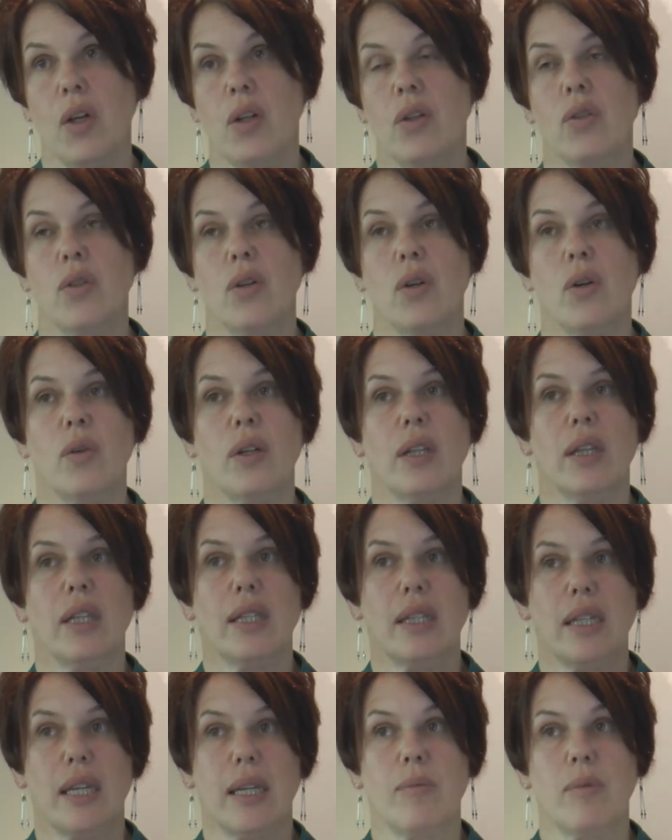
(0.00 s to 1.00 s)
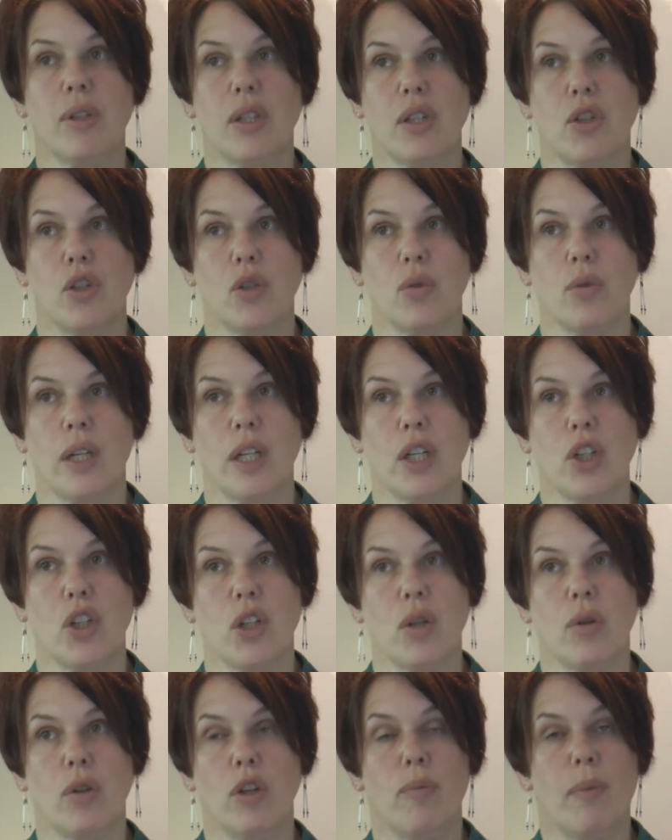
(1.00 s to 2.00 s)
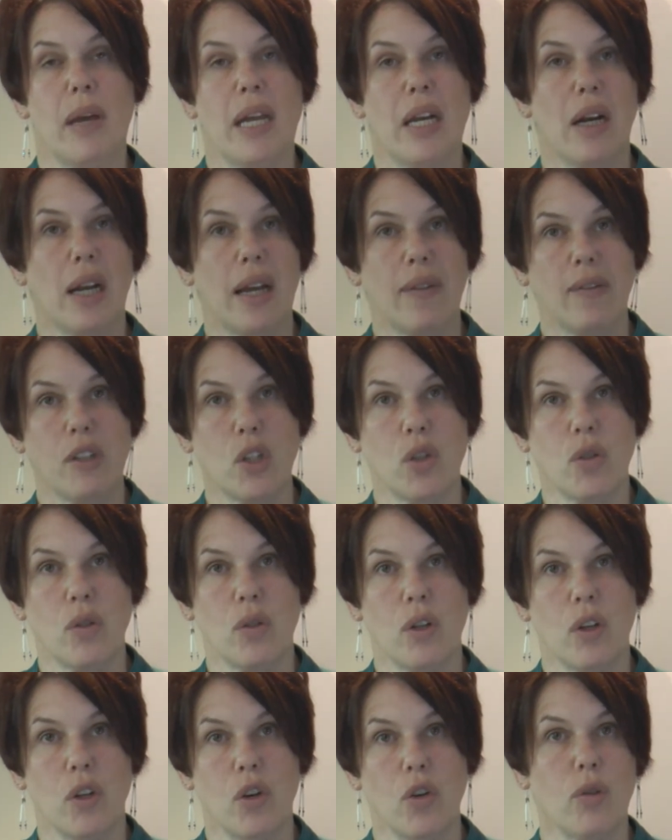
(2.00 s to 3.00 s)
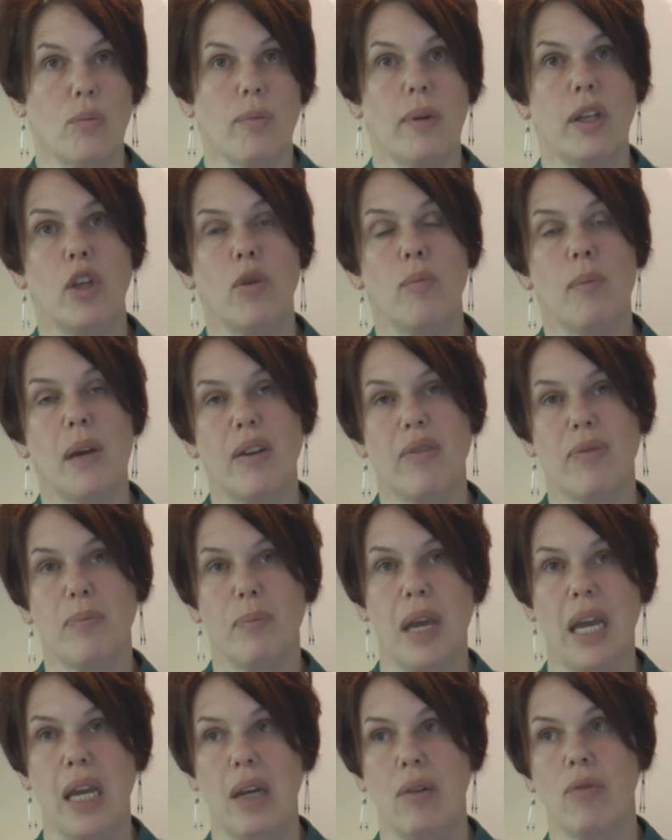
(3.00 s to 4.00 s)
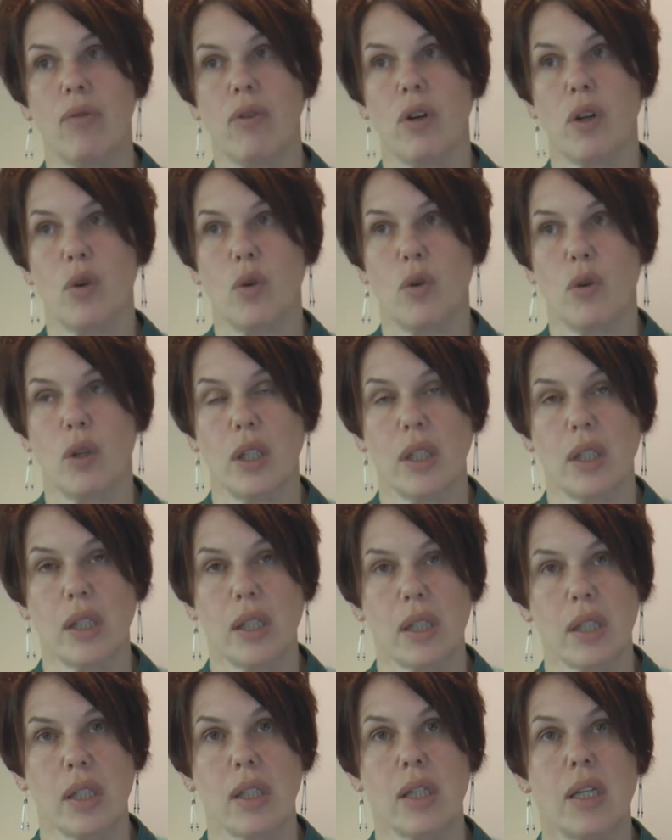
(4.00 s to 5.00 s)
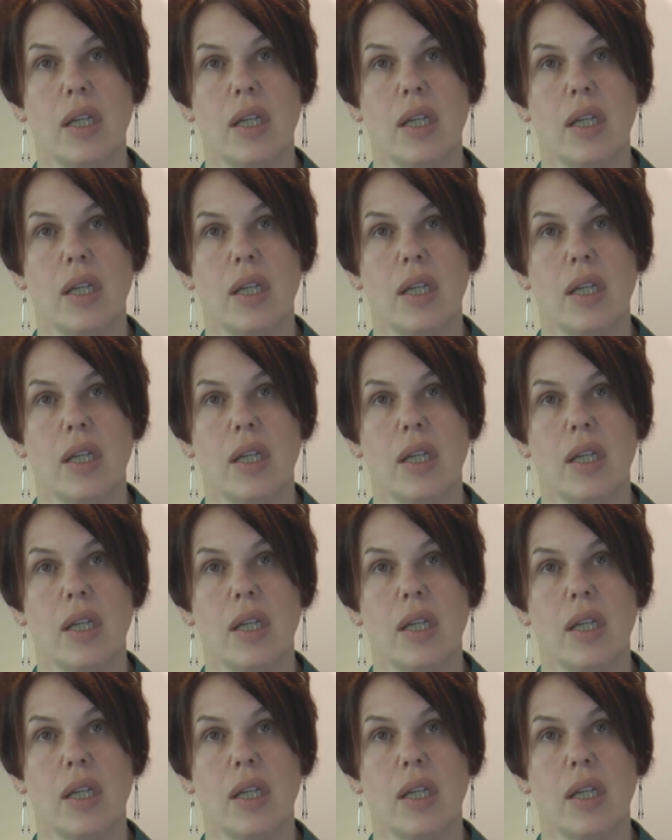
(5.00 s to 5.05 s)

So in the same situation, you may not have a student loan, but you may have paid for a course